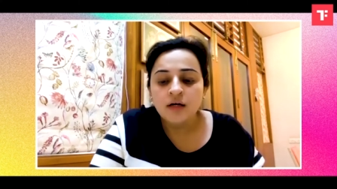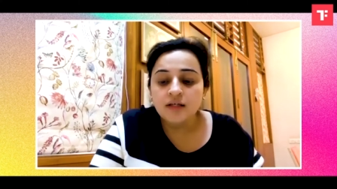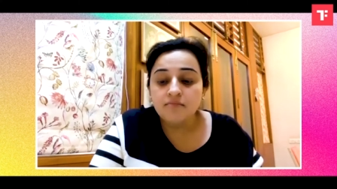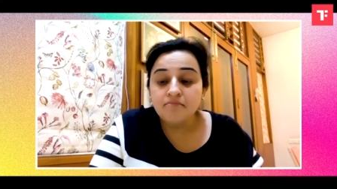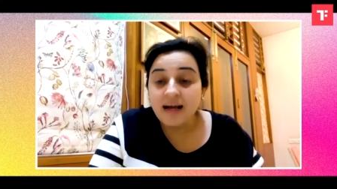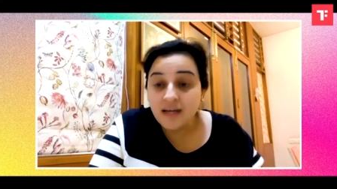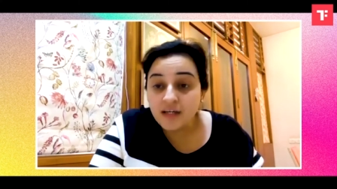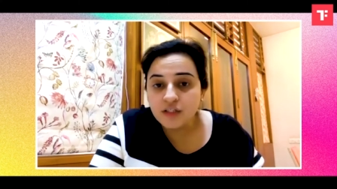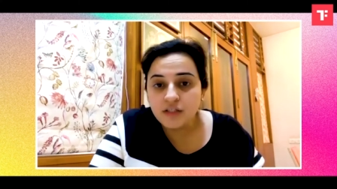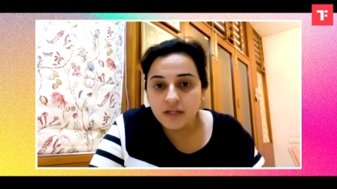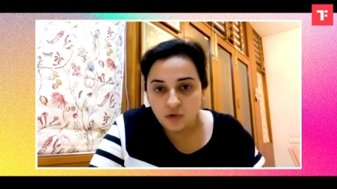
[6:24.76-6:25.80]
the
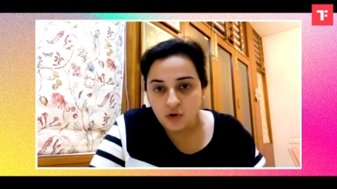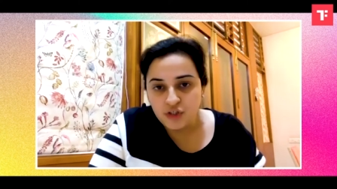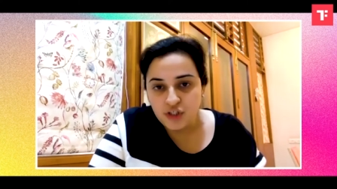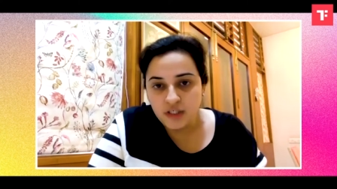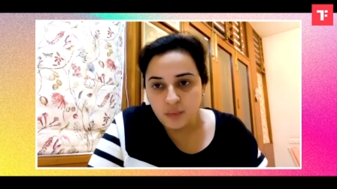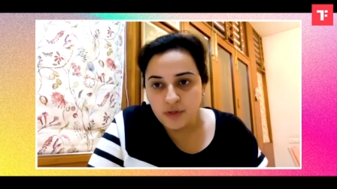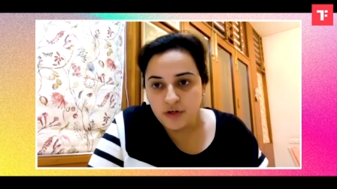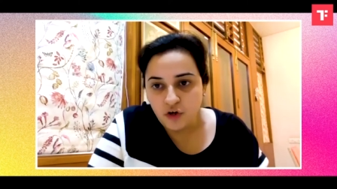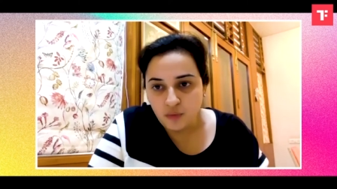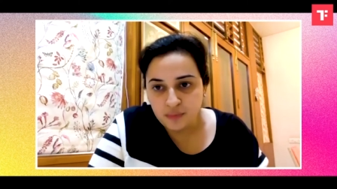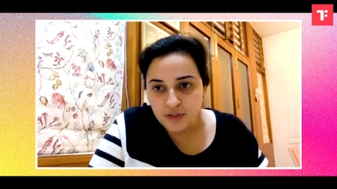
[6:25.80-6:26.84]
packaging technology that we
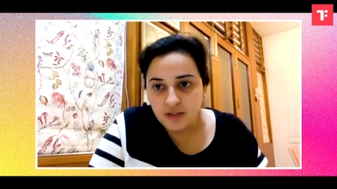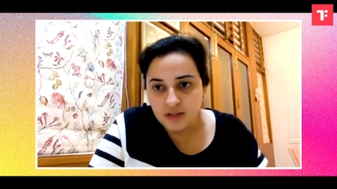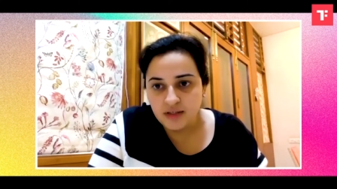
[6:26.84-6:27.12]
adopted